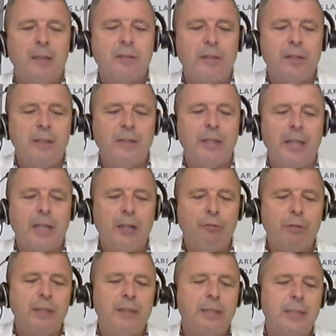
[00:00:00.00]
So there's an
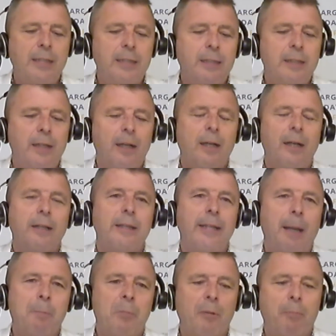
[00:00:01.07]
increase in
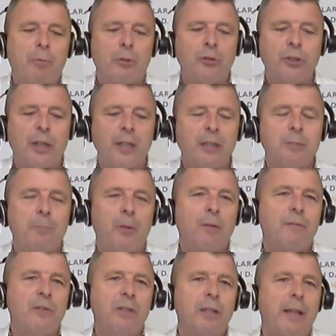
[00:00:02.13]
number of projects, but
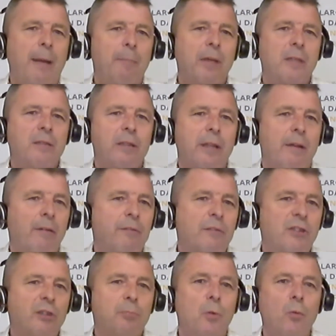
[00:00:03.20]
obviously that means that they're of a
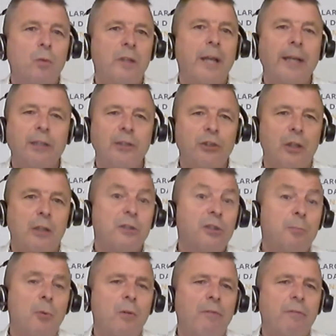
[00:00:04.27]
smaller nature, a
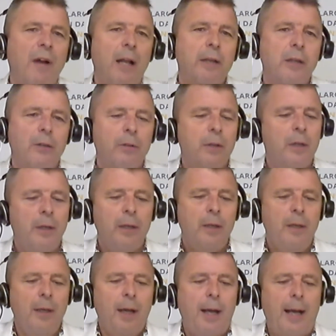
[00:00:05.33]
smaller value.
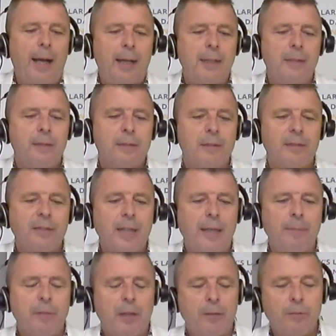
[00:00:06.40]
And the
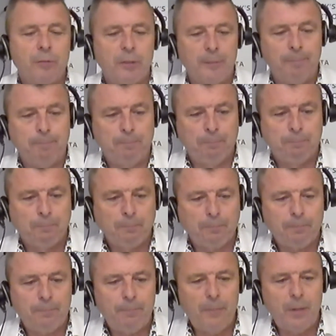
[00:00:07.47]
same goes...
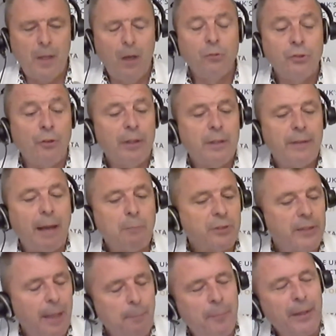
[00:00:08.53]
Oh, sorry, that was
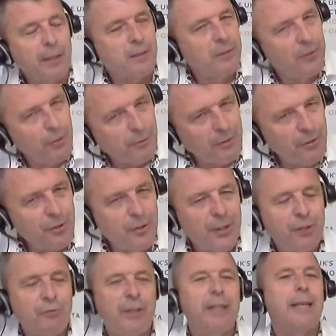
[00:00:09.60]
companies.
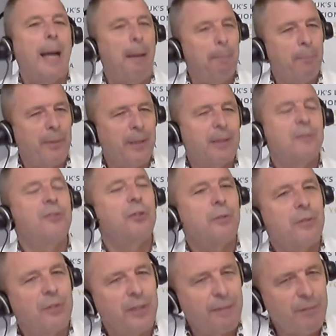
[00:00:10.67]
233 companies,
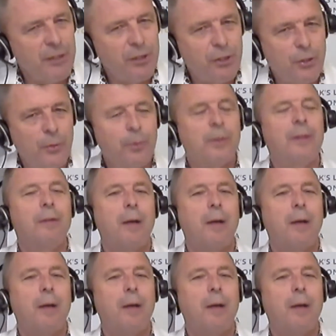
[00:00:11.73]
272...